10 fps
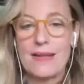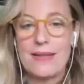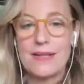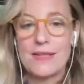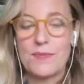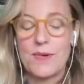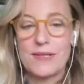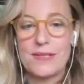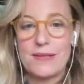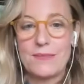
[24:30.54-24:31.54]
that's
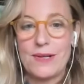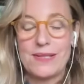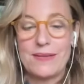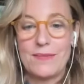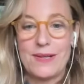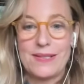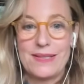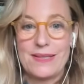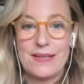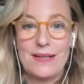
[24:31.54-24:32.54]
what the
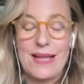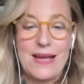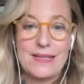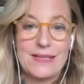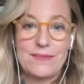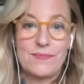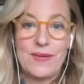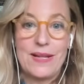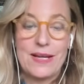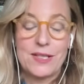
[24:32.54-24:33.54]
last
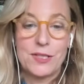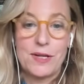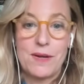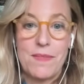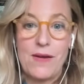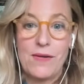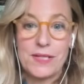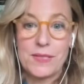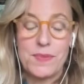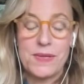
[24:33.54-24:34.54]
election in America
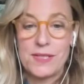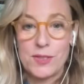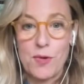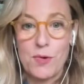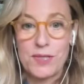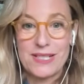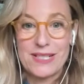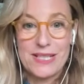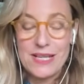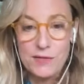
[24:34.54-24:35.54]
has been so
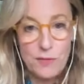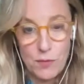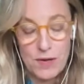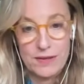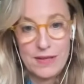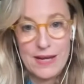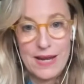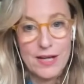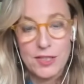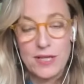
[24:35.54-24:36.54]
successful with, and
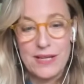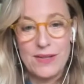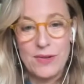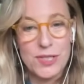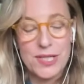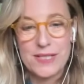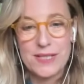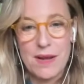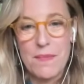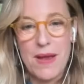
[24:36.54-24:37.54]
actually not just
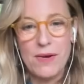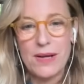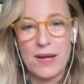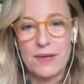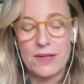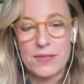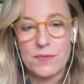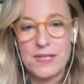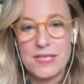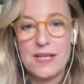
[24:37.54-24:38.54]
in America, because
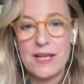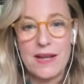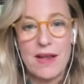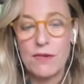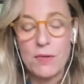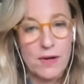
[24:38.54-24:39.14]
we see that everywhere